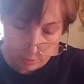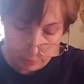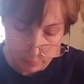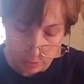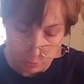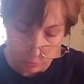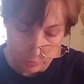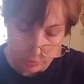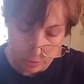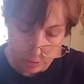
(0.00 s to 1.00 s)
Margot
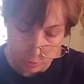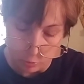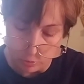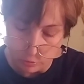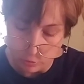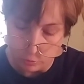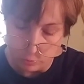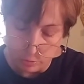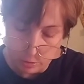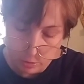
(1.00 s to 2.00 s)
was, had heard it too,
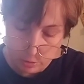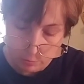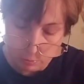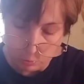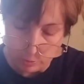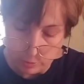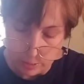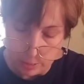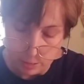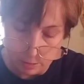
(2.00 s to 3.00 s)
but when
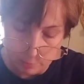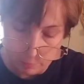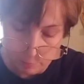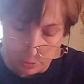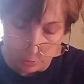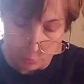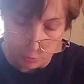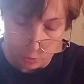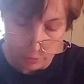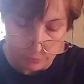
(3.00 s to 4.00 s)
Daddy and Peter went
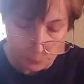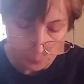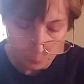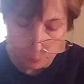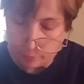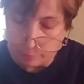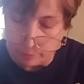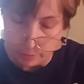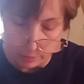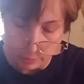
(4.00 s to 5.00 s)
off,
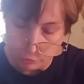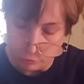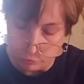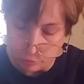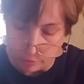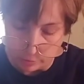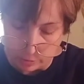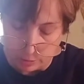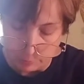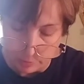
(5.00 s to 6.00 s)
immediately she tried to
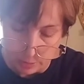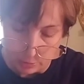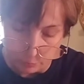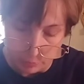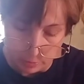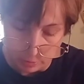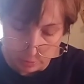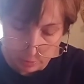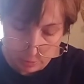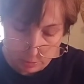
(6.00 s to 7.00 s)
calm me down a bit
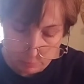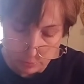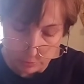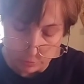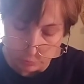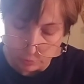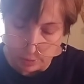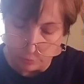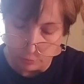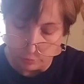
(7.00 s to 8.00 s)
because I was
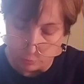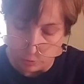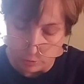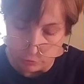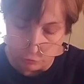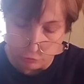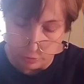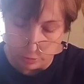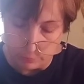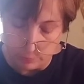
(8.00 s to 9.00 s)
naturally as white as a
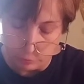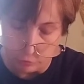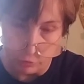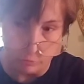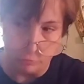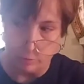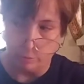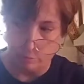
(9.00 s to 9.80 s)
sheet and very jittery.